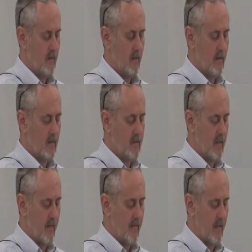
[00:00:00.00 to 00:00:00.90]
There is
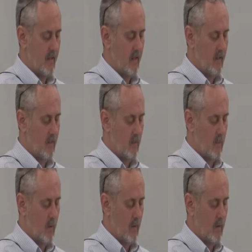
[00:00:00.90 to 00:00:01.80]
nothing in the
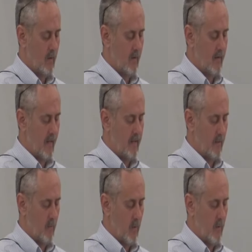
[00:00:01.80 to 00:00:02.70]
world that the
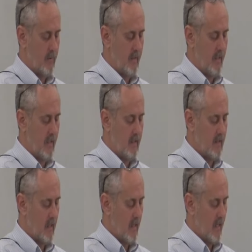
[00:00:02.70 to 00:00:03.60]
world
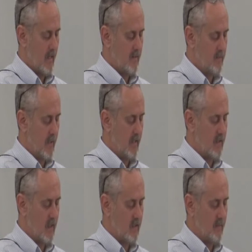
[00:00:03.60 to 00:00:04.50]
needs as
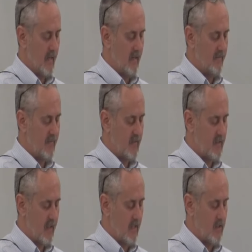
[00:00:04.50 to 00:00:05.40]
much as a
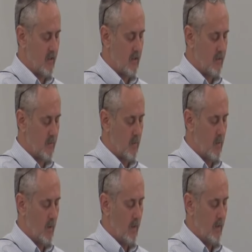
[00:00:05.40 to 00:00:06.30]
manifestation
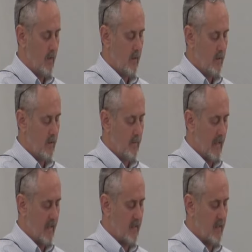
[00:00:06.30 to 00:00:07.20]
through
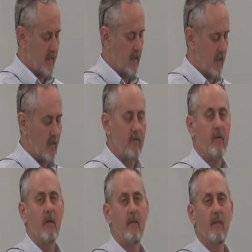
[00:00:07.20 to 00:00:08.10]
humanity of
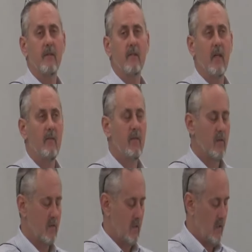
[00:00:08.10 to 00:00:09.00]
the
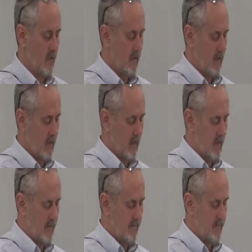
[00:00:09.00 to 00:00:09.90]
Savior's
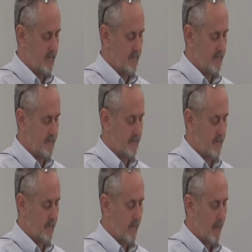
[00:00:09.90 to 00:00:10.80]
love.
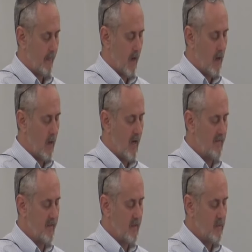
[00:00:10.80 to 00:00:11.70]
All
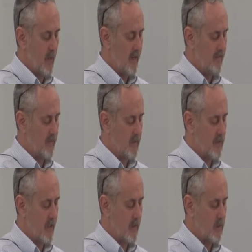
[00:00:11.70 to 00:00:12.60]
heaven is waiting for
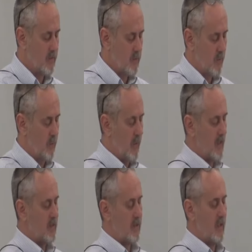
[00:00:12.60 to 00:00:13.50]
channels through
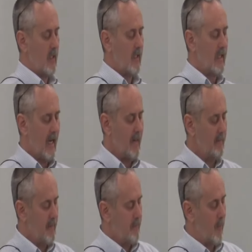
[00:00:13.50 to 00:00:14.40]
which can
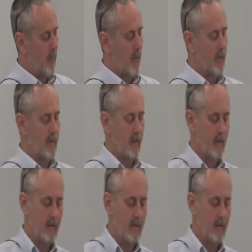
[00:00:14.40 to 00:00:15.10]
be poured